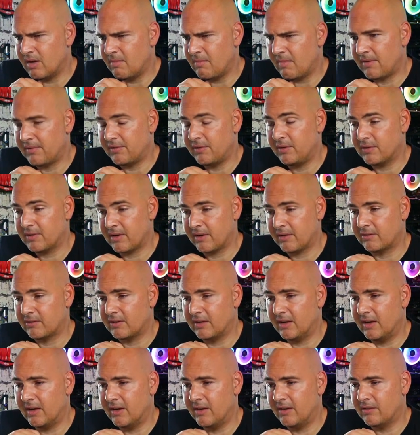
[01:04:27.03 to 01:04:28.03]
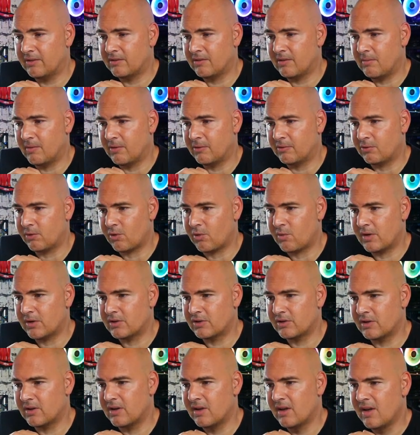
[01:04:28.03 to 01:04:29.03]
Matthew's asking a similar sort of
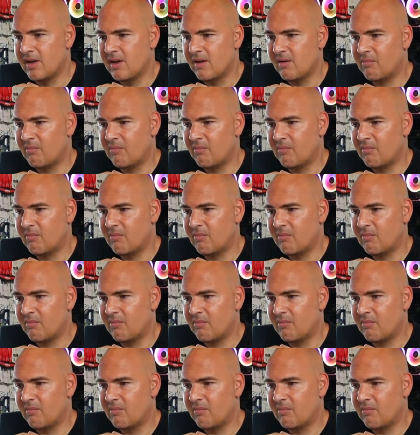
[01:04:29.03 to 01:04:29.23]
question.